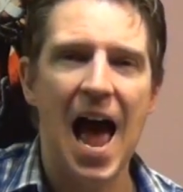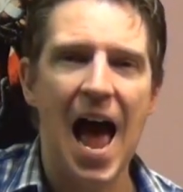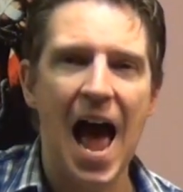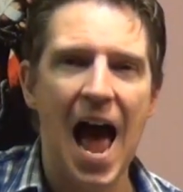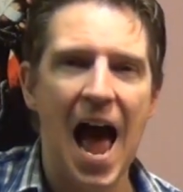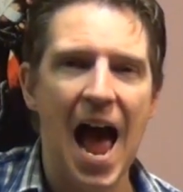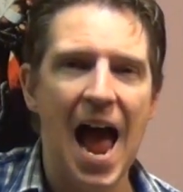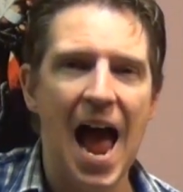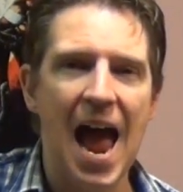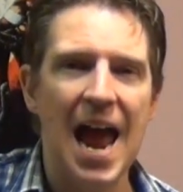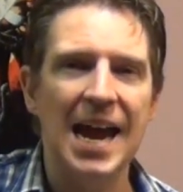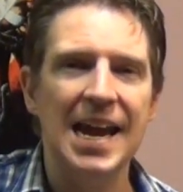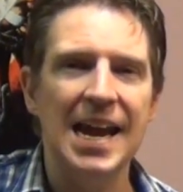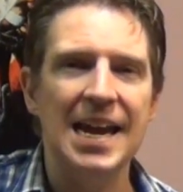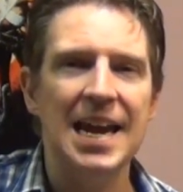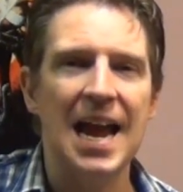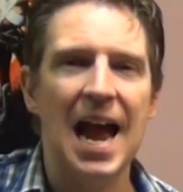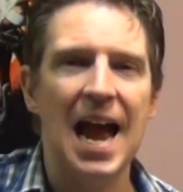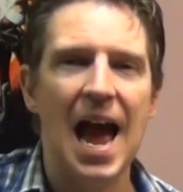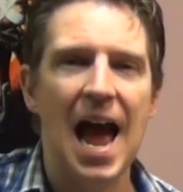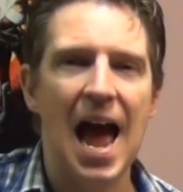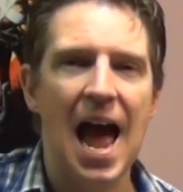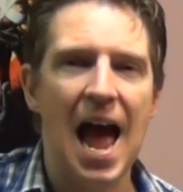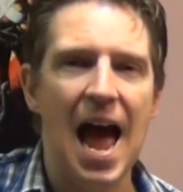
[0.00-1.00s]

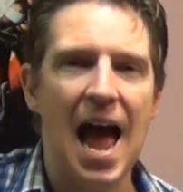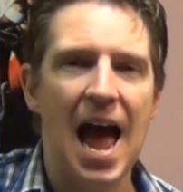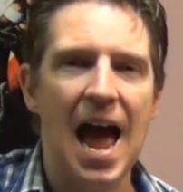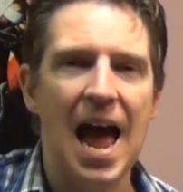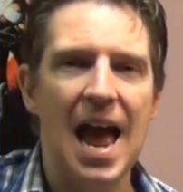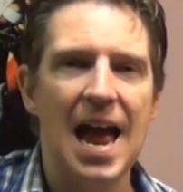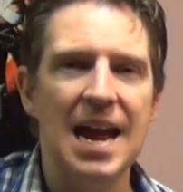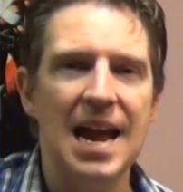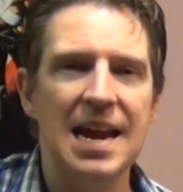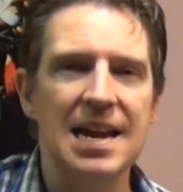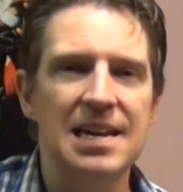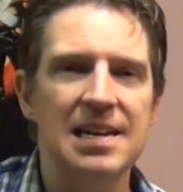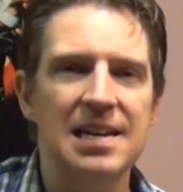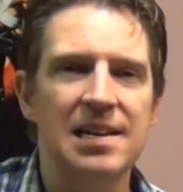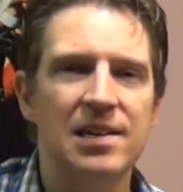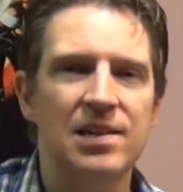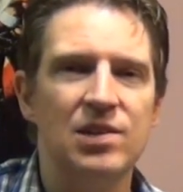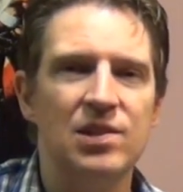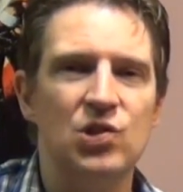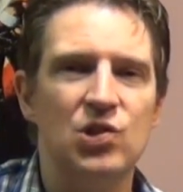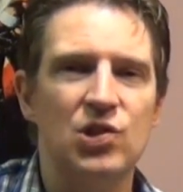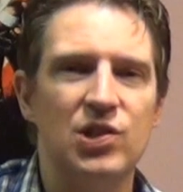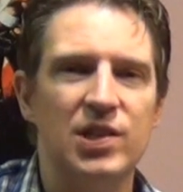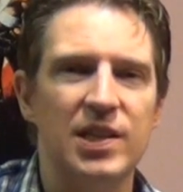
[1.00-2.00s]
A,
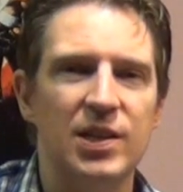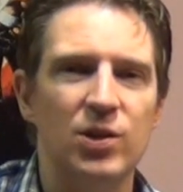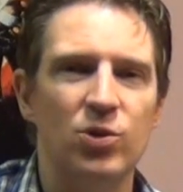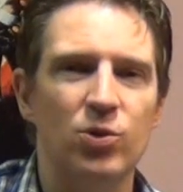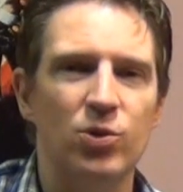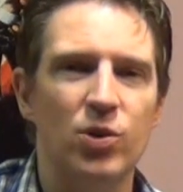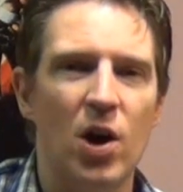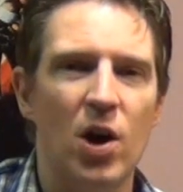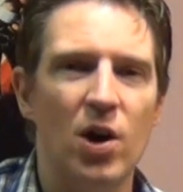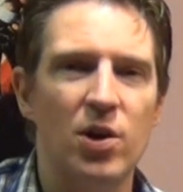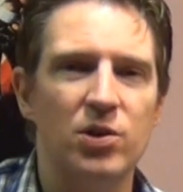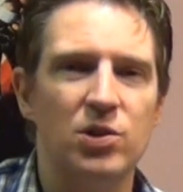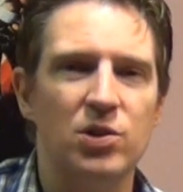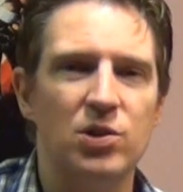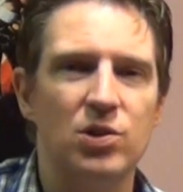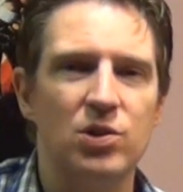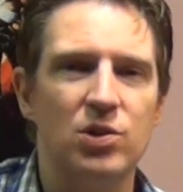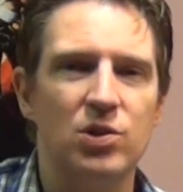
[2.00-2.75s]
single notes,